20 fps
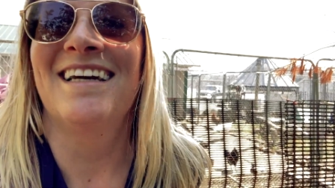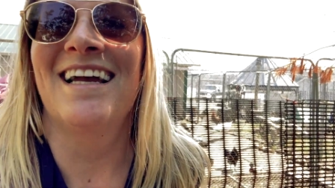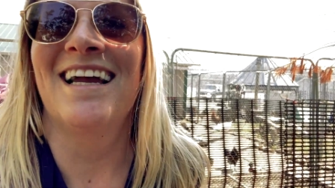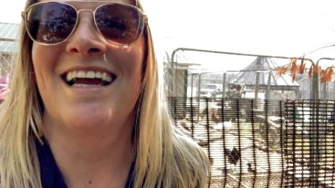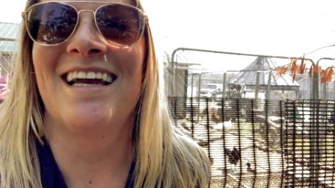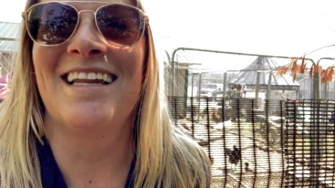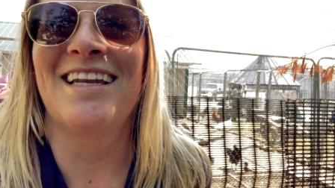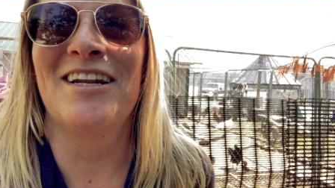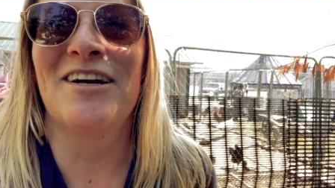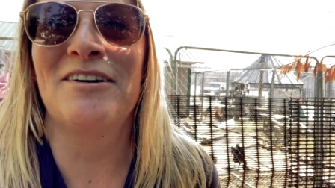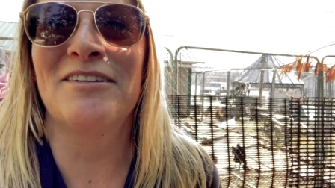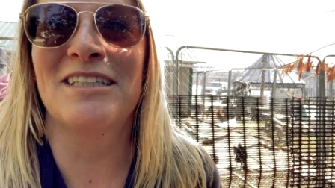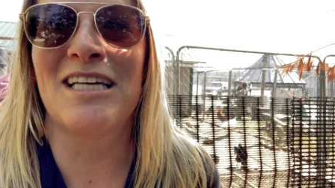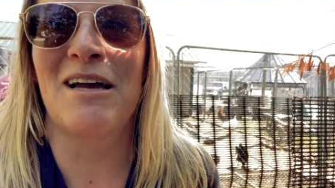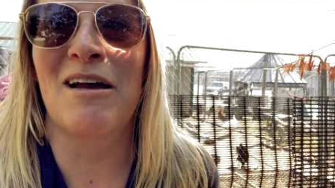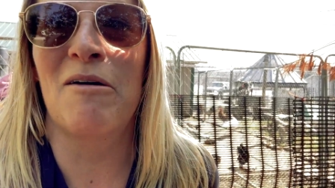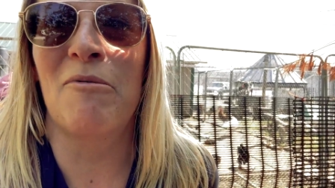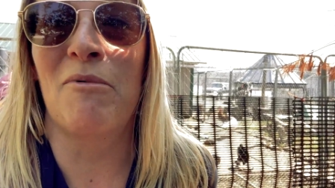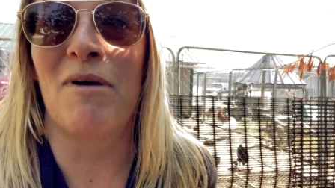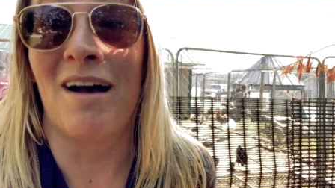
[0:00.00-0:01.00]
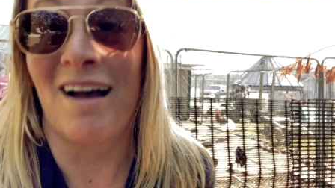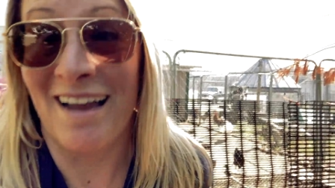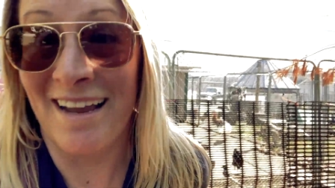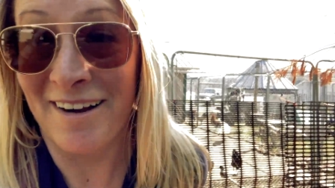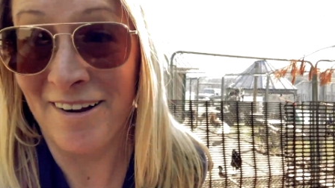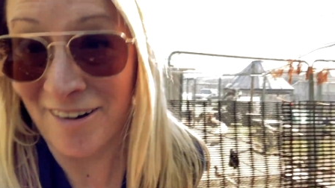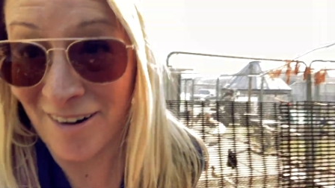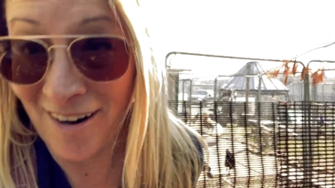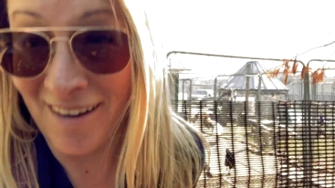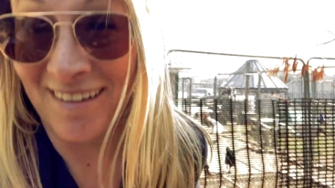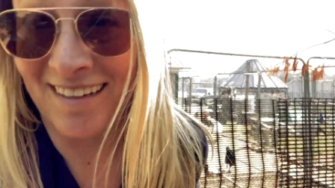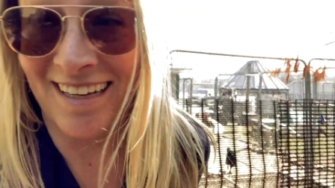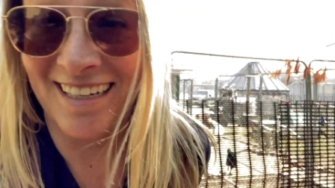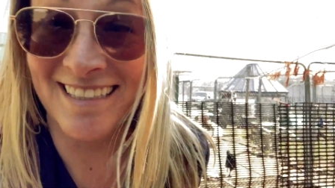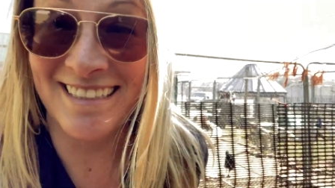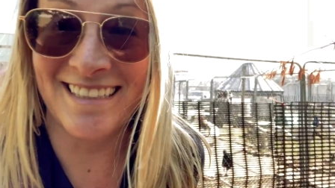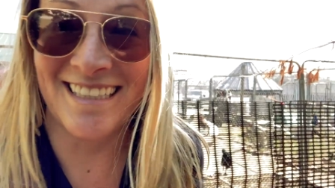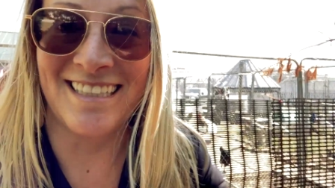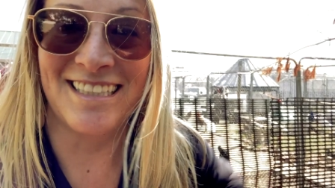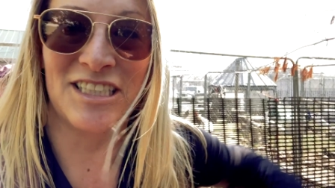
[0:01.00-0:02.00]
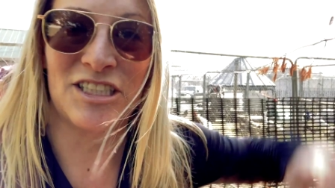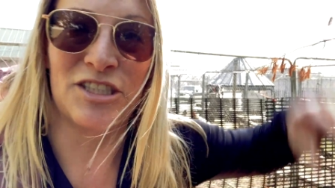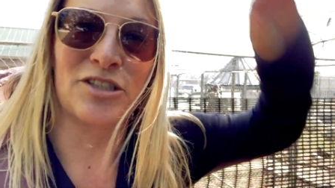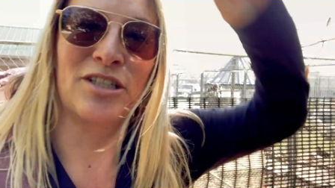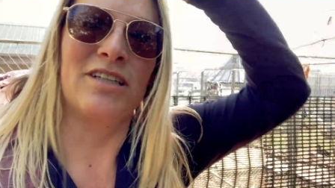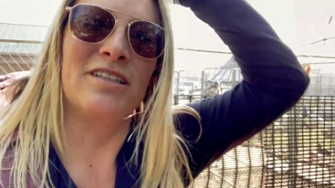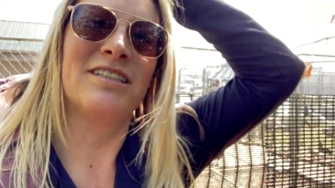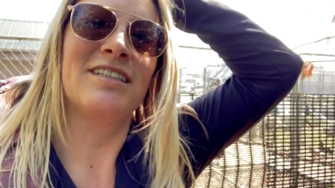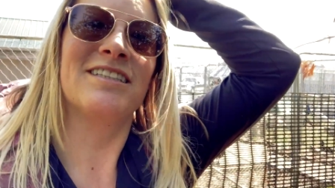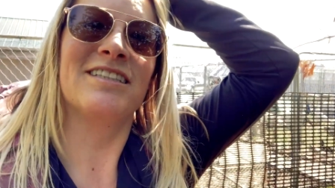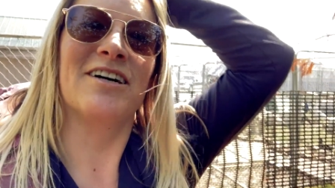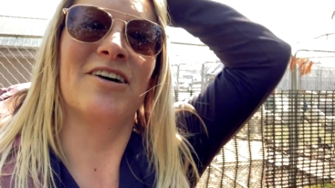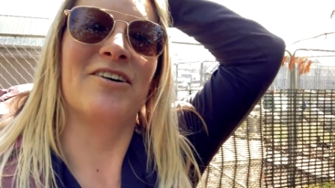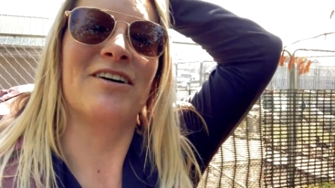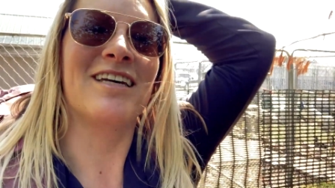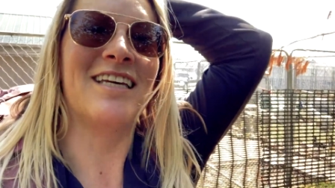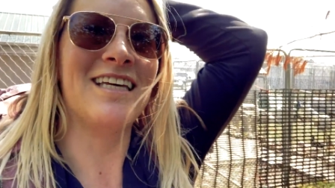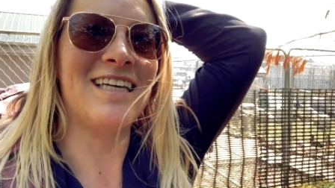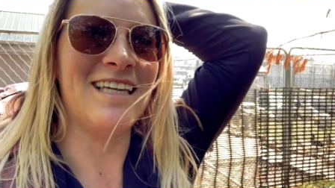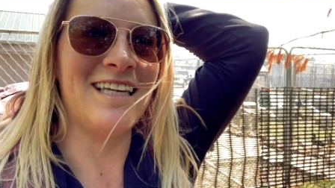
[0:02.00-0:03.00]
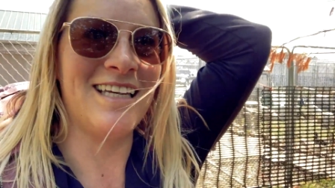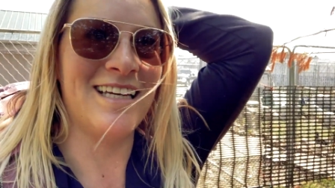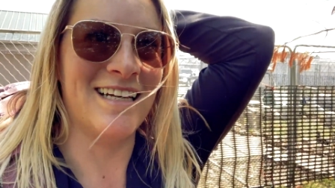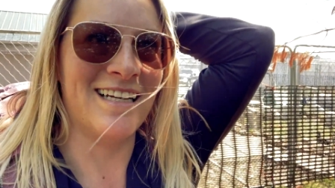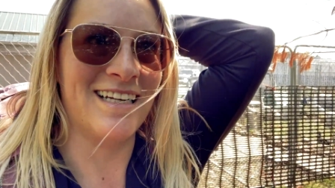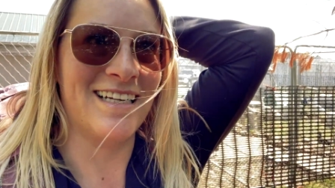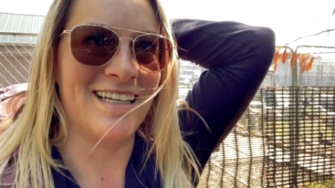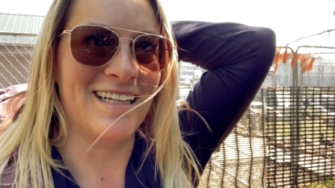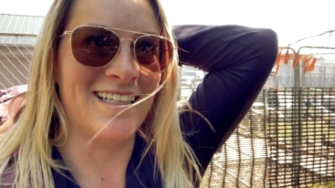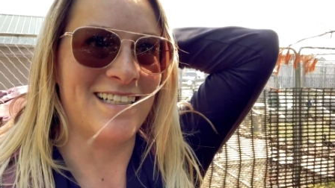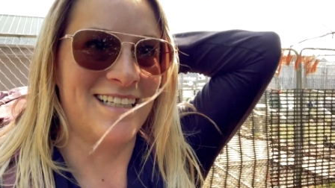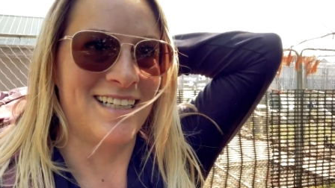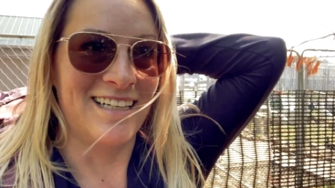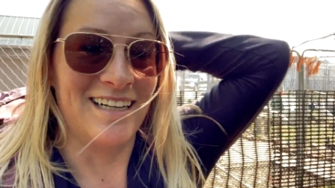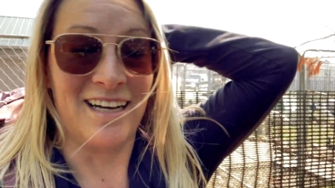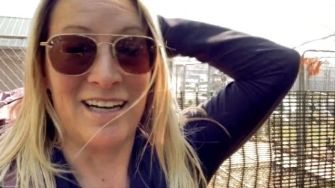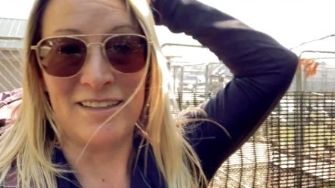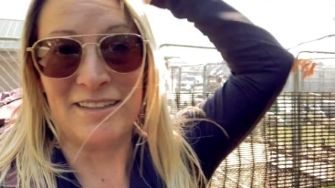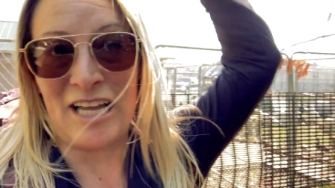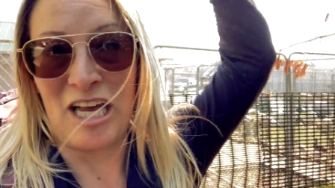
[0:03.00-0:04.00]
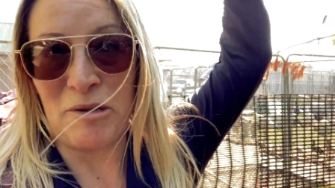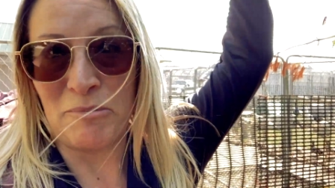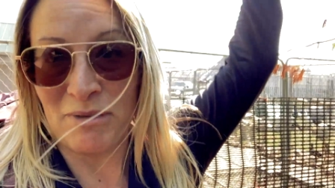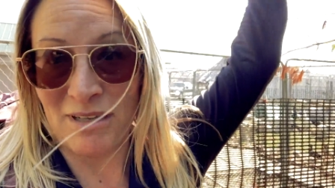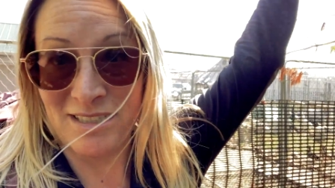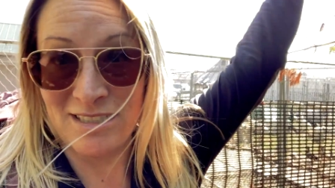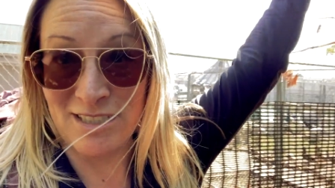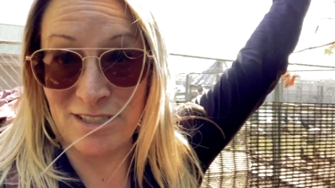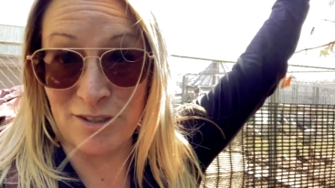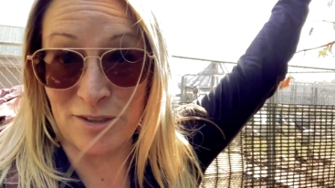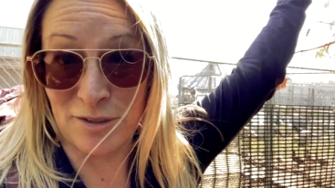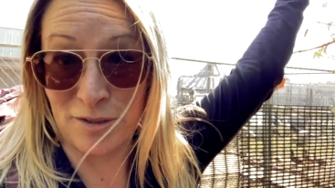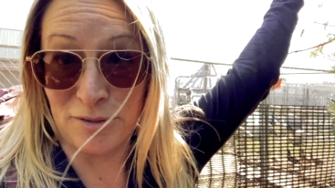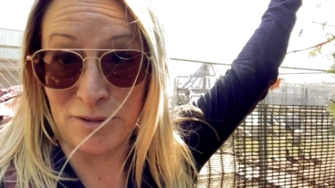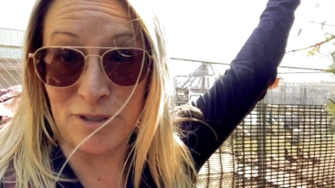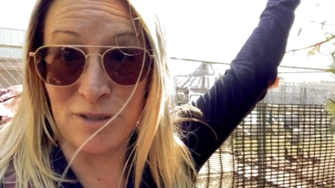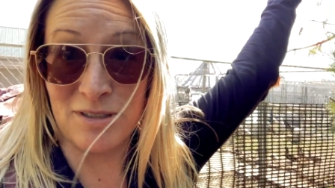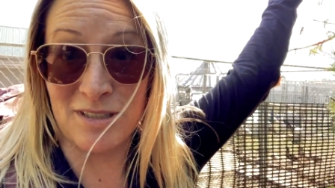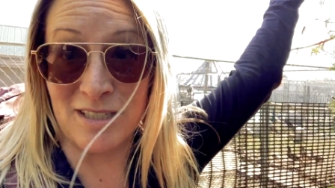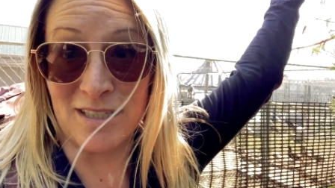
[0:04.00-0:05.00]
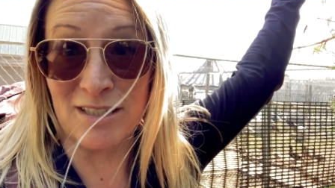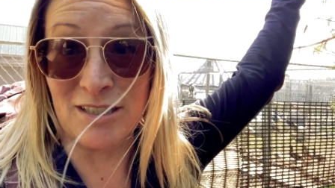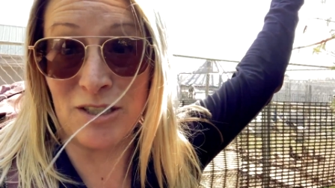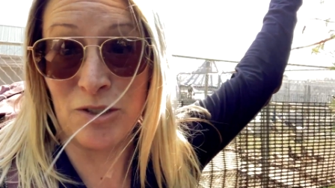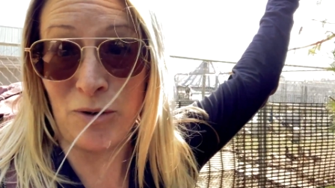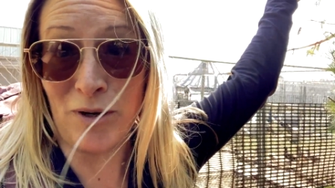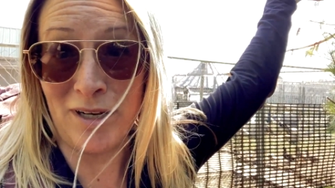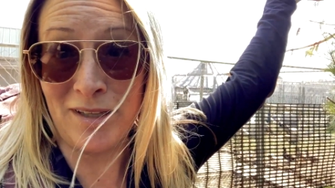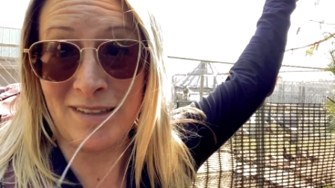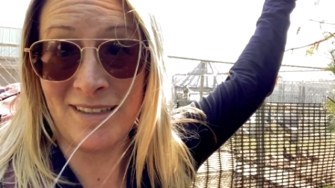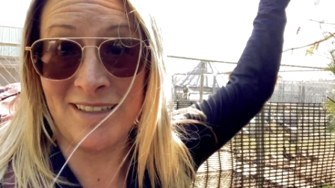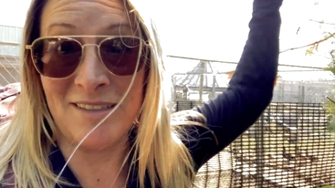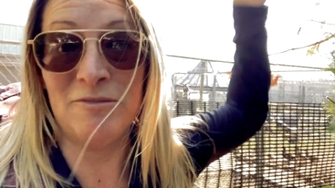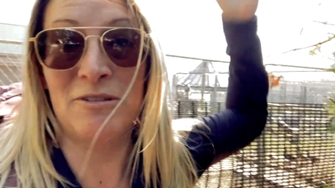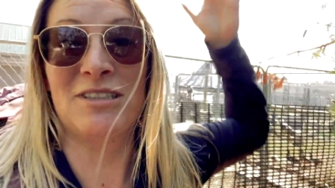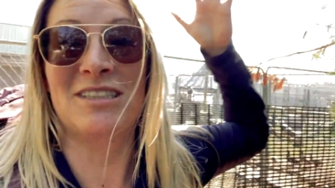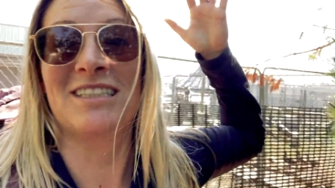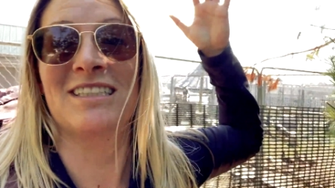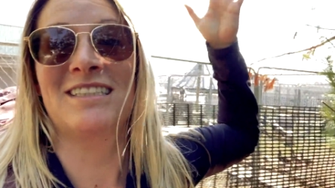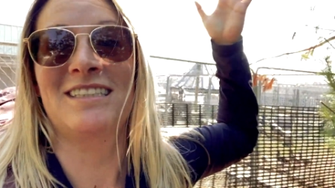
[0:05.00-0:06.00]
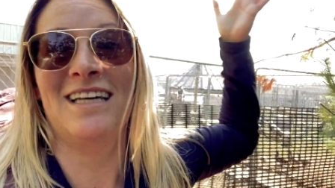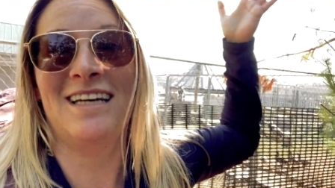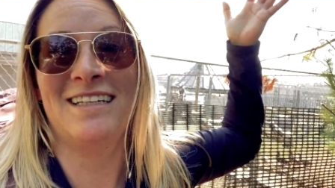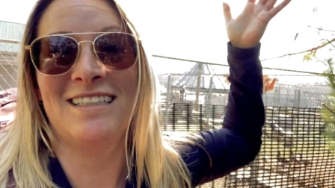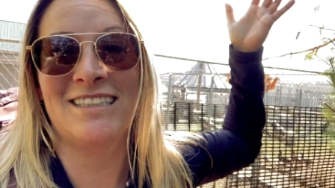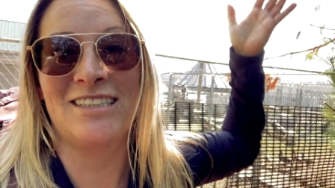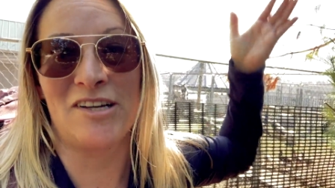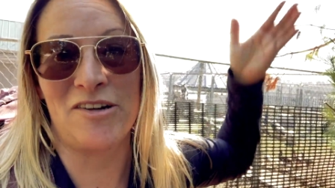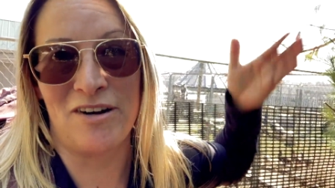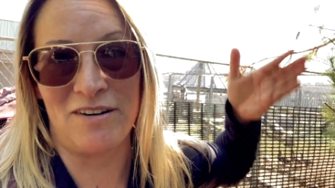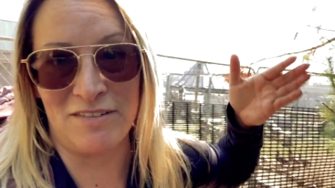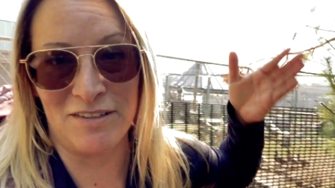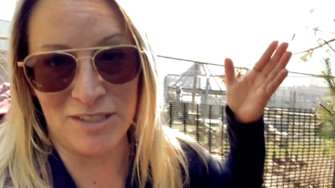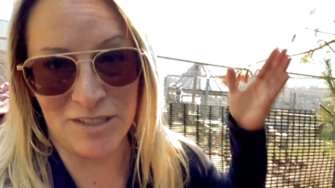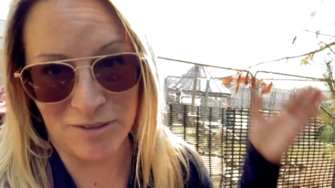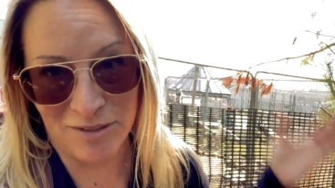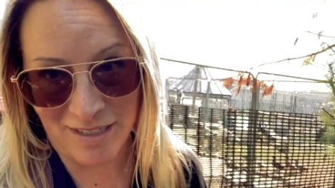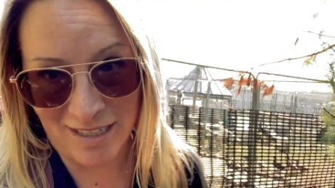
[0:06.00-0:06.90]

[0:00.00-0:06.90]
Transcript: and he knows I'm a hiker on the Ice Age Trail, so he uh, allowed me to use his toilet, which is nice, so I don't have to do a